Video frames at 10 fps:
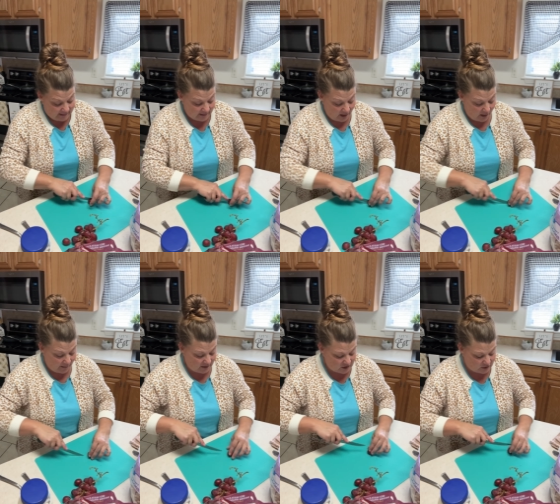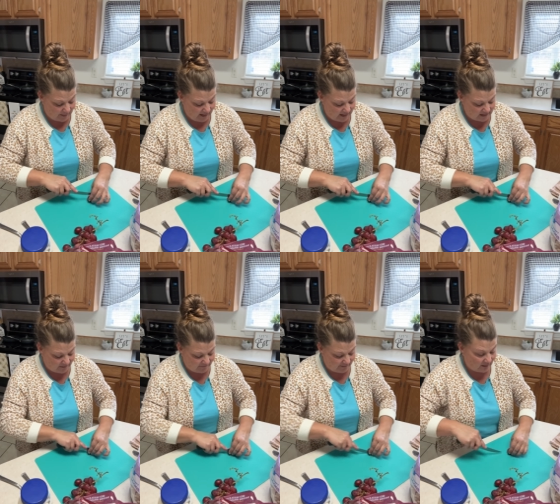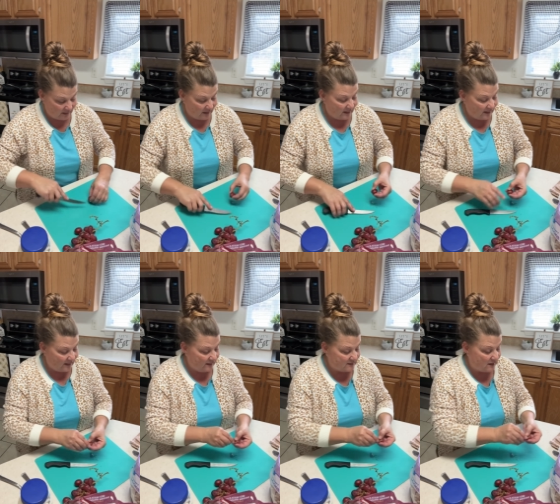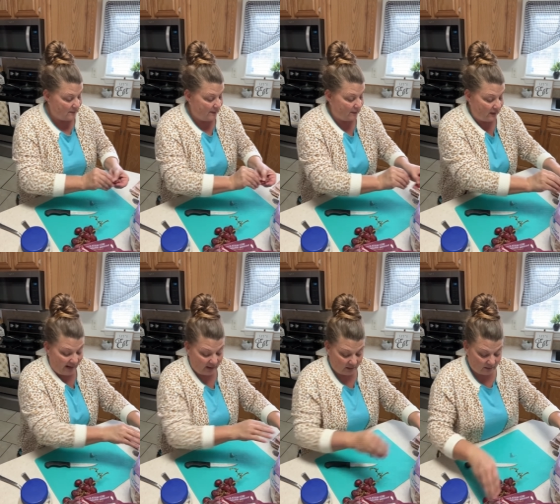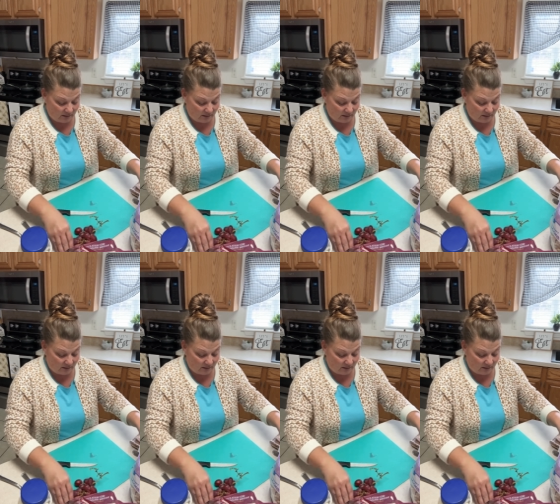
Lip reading: You know, it just depends. If some people like a